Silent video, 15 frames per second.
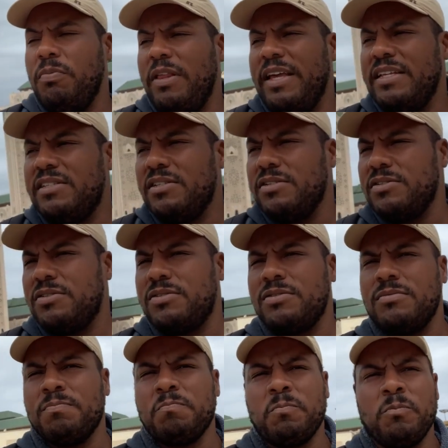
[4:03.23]
places.
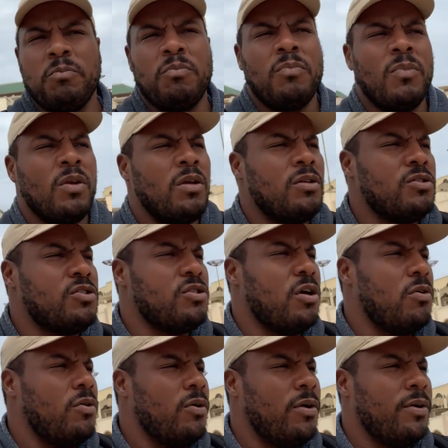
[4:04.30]
So,
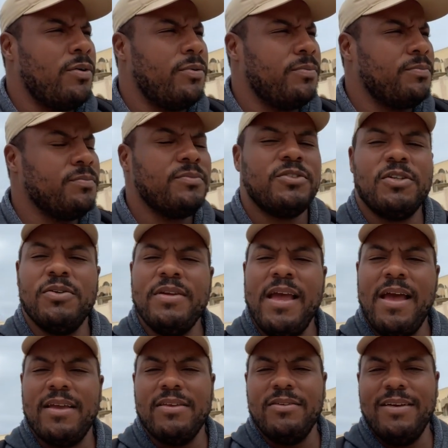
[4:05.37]
um, so
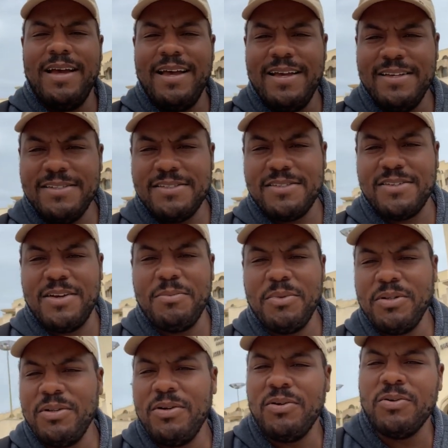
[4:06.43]
yeah, you guys come
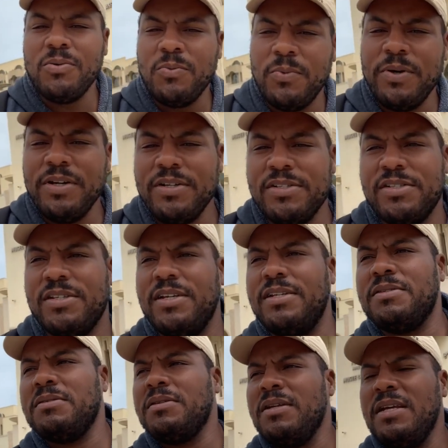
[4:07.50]
along with us
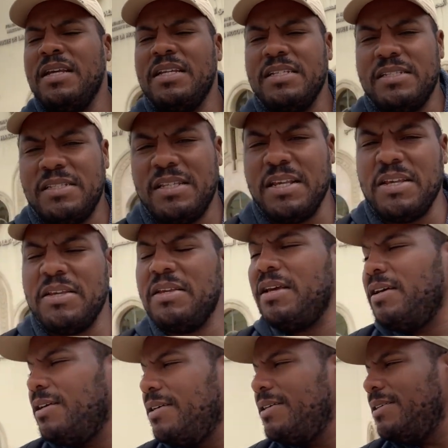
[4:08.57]
and see
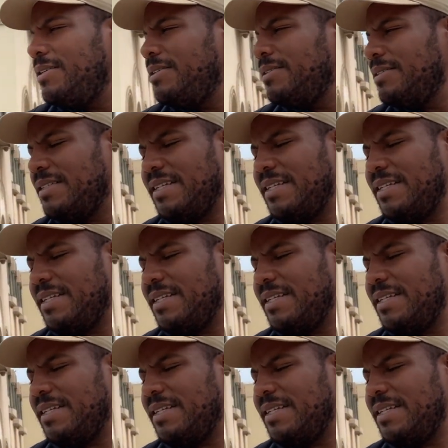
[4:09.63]
uh,